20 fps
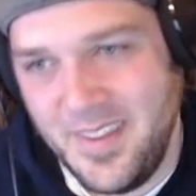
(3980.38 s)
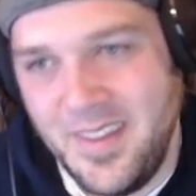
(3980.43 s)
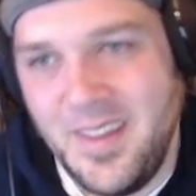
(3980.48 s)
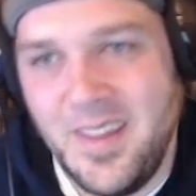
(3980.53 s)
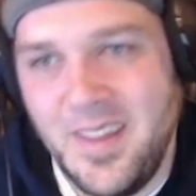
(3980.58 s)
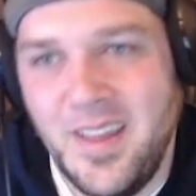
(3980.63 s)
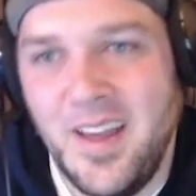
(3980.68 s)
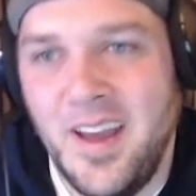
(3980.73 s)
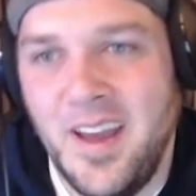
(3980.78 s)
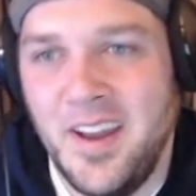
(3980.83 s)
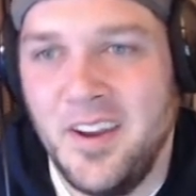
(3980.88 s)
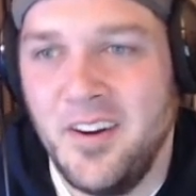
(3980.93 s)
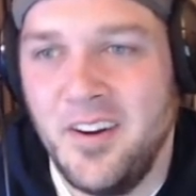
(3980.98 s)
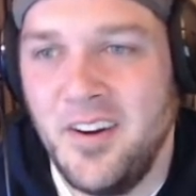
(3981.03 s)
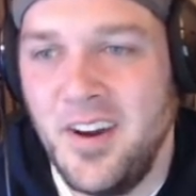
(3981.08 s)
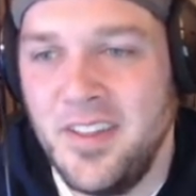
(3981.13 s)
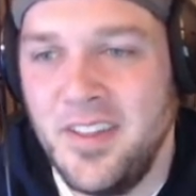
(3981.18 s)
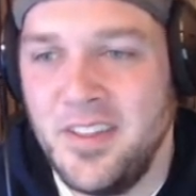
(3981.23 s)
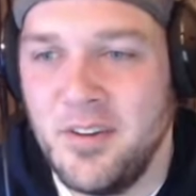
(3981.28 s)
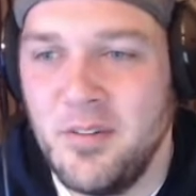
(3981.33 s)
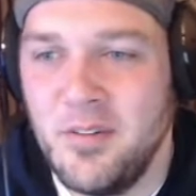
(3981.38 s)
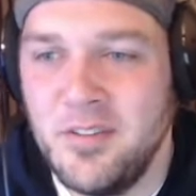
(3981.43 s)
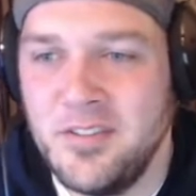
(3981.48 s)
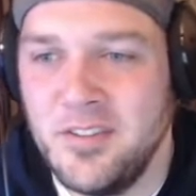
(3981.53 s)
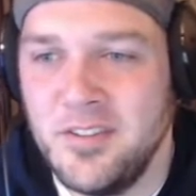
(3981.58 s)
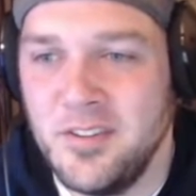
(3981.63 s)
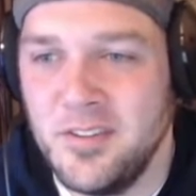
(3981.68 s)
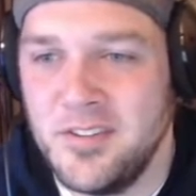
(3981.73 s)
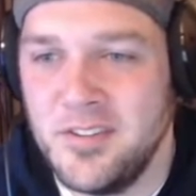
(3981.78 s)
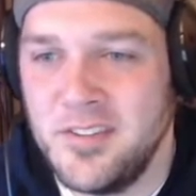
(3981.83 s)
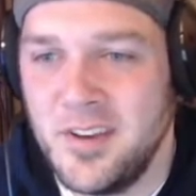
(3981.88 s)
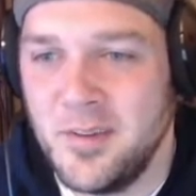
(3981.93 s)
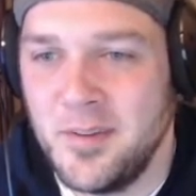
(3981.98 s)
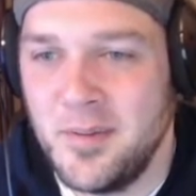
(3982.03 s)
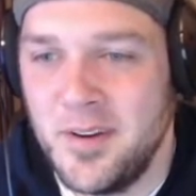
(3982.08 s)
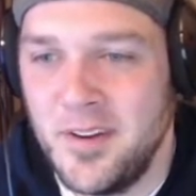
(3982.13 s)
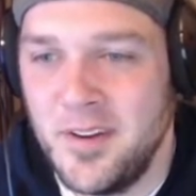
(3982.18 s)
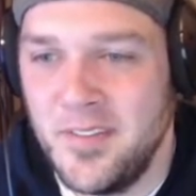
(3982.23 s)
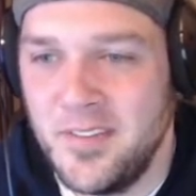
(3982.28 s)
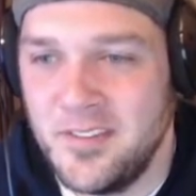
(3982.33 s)
I know. I think we should do a segment
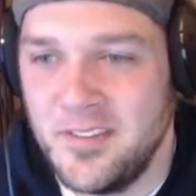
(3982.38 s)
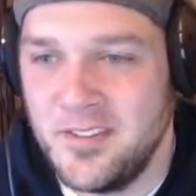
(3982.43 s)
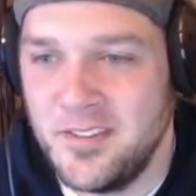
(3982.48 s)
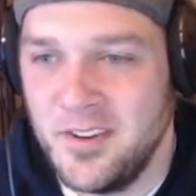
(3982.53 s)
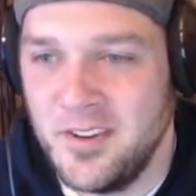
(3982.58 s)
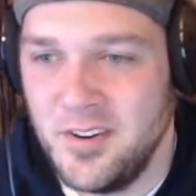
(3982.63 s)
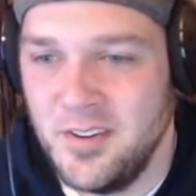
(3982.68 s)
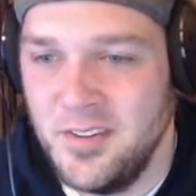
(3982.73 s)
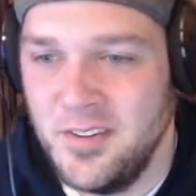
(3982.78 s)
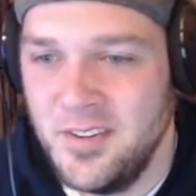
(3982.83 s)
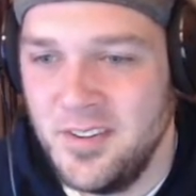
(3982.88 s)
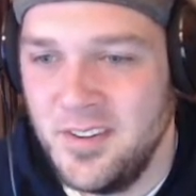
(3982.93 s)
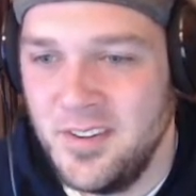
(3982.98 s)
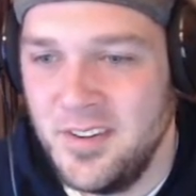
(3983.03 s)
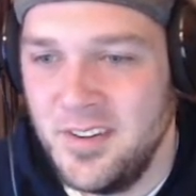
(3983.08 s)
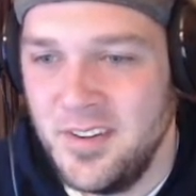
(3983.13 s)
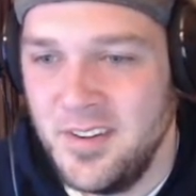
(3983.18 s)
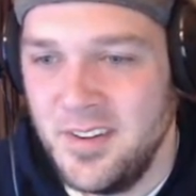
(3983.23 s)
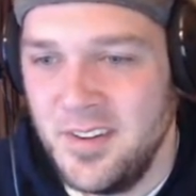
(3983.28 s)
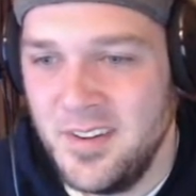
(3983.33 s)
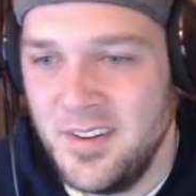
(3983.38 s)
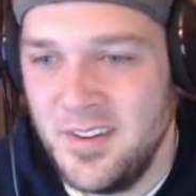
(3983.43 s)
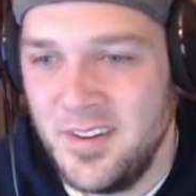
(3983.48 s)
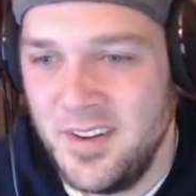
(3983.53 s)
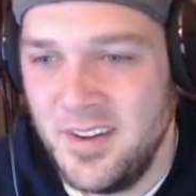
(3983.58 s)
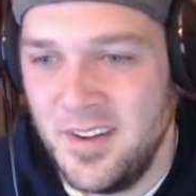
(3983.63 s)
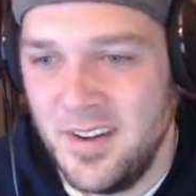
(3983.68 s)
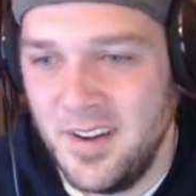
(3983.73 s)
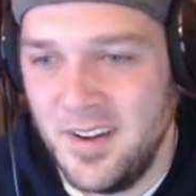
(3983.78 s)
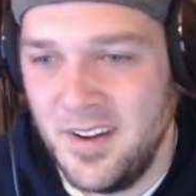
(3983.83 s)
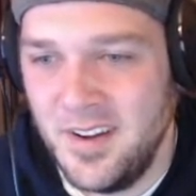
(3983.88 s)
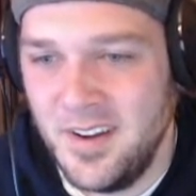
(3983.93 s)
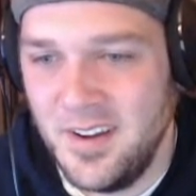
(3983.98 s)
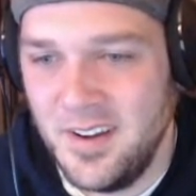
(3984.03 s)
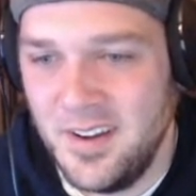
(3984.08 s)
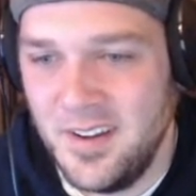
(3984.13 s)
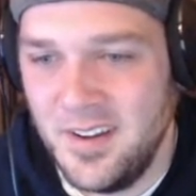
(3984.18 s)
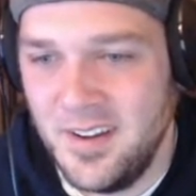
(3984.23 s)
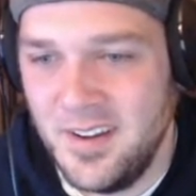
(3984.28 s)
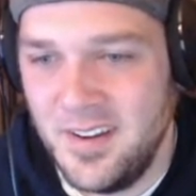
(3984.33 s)
on this show.
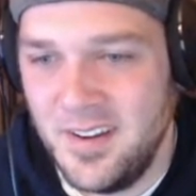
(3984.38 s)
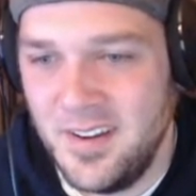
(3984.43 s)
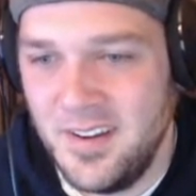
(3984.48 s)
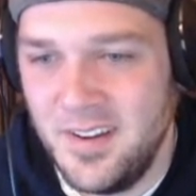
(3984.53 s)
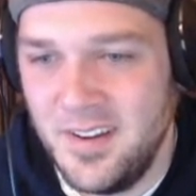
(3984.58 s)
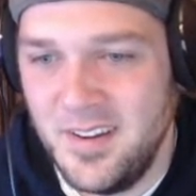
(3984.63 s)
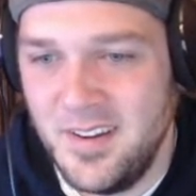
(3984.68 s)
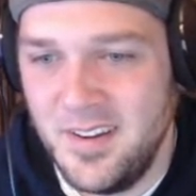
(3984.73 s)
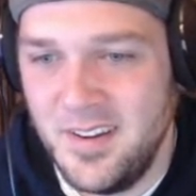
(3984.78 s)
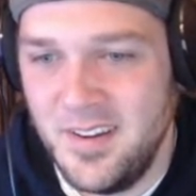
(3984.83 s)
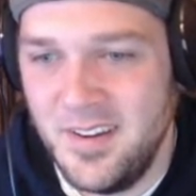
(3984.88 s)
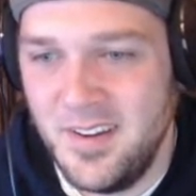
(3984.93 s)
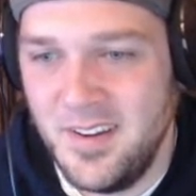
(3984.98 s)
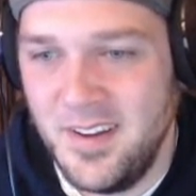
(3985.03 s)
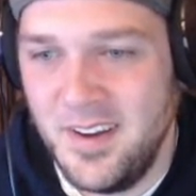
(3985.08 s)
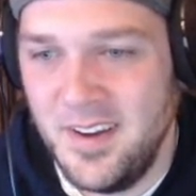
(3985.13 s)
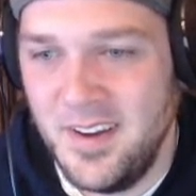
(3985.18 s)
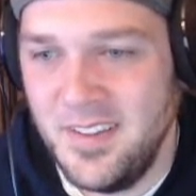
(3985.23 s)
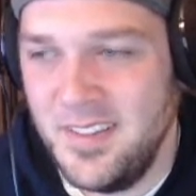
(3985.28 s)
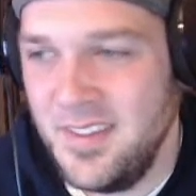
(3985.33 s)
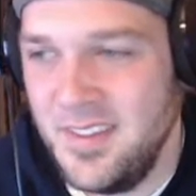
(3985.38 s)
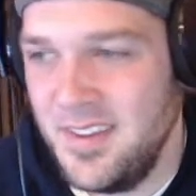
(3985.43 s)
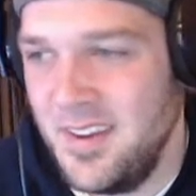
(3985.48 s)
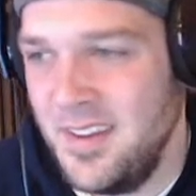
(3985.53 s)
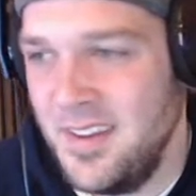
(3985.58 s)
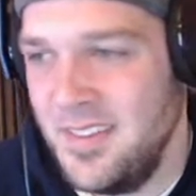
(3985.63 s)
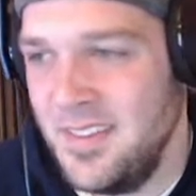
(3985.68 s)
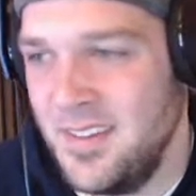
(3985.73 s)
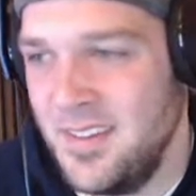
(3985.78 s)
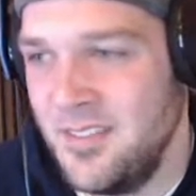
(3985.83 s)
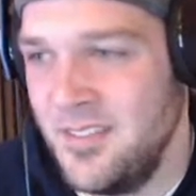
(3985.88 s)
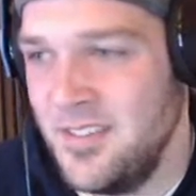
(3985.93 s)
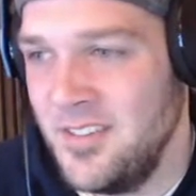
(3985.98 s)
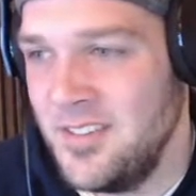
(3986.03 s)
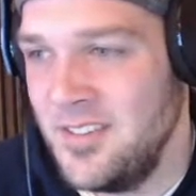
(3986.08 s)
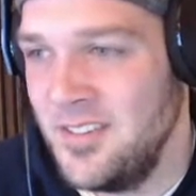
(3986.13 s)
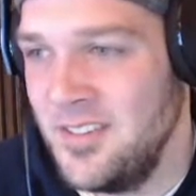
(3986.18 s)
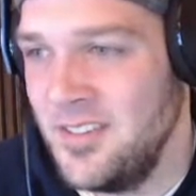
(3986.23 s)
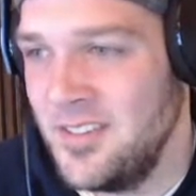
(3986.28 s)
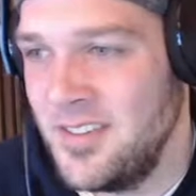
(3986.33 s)
I think we should
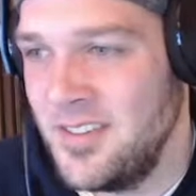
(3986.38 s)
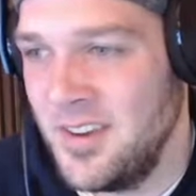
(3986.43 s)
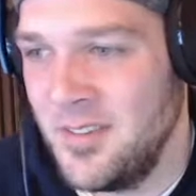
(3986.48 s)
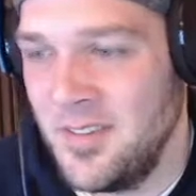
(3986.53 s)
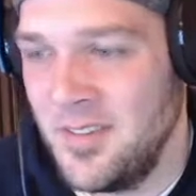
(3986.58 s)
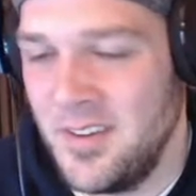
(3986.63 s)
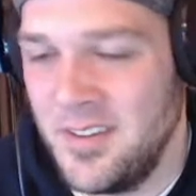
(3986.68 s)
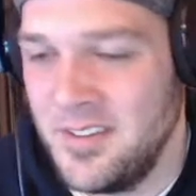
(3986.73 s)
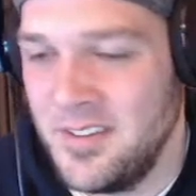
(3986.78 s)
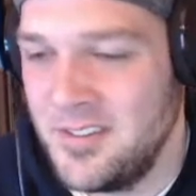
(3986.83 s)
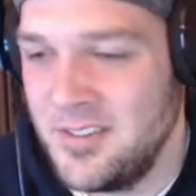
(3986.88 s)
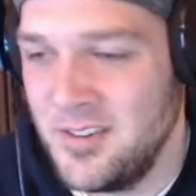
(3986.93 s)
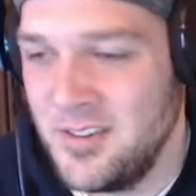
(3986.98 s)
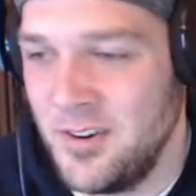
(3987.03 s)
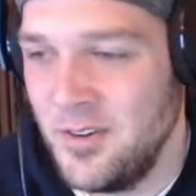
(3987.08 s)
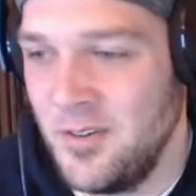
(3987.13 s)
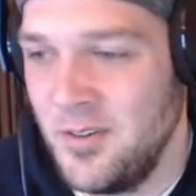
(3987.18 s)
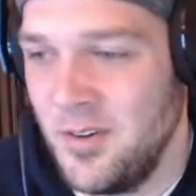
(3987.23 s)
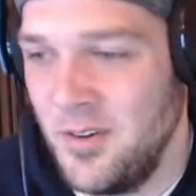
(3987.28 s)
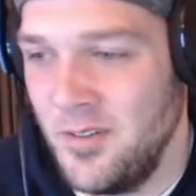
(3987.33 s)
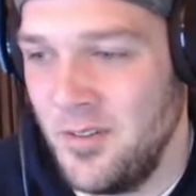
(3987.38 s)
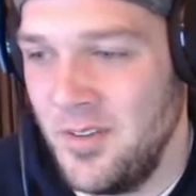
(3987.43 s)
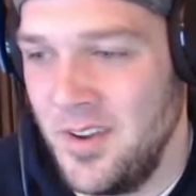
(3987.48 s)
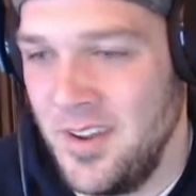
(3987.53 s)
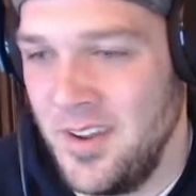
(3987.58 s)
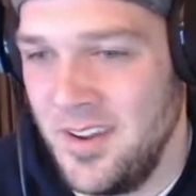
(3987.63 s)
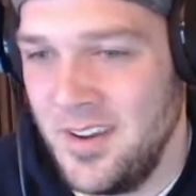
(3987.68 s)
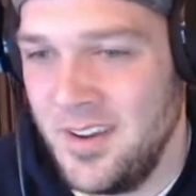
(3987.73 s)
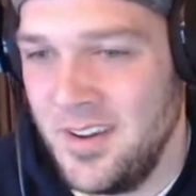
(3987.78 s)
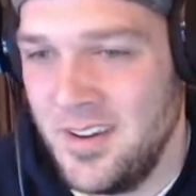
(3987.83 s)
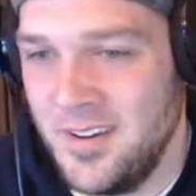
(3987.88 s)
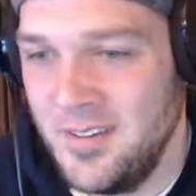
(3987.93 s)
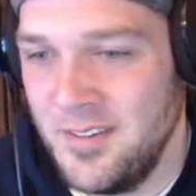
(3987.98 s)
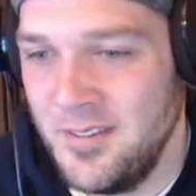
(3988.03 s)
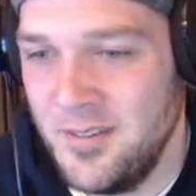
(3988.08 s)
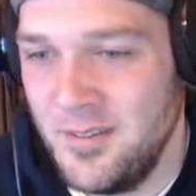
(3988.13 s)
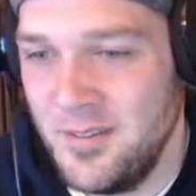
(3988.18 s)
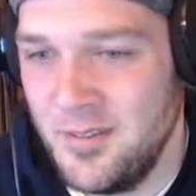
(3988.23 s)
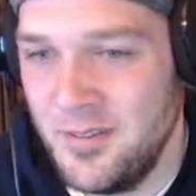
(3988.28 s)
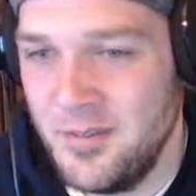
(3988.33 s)
do a segment on this show where we
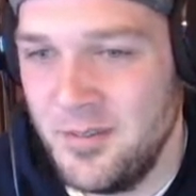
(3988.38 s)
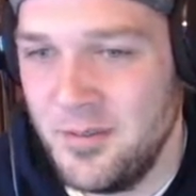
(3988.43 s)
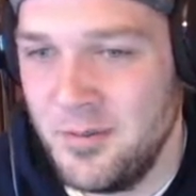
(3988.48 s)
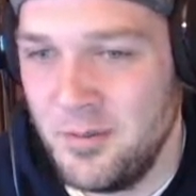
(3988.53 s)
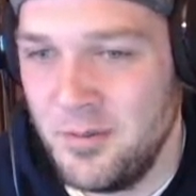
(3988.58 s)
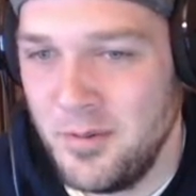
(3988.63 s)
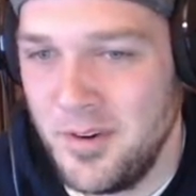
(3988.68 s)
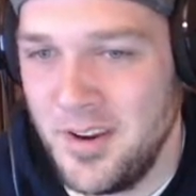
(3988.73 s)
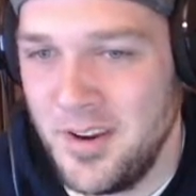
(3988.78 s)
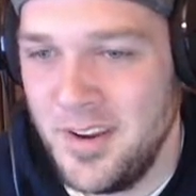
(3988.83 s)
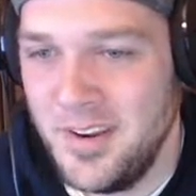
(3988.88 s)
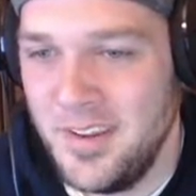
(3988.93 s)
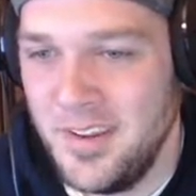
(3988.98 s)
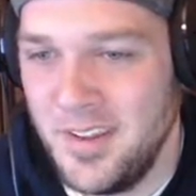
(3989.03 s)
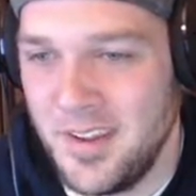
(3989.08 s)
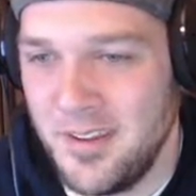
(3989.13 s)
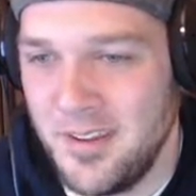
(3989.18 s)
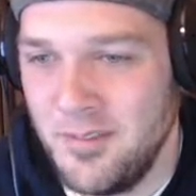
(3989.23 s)
read like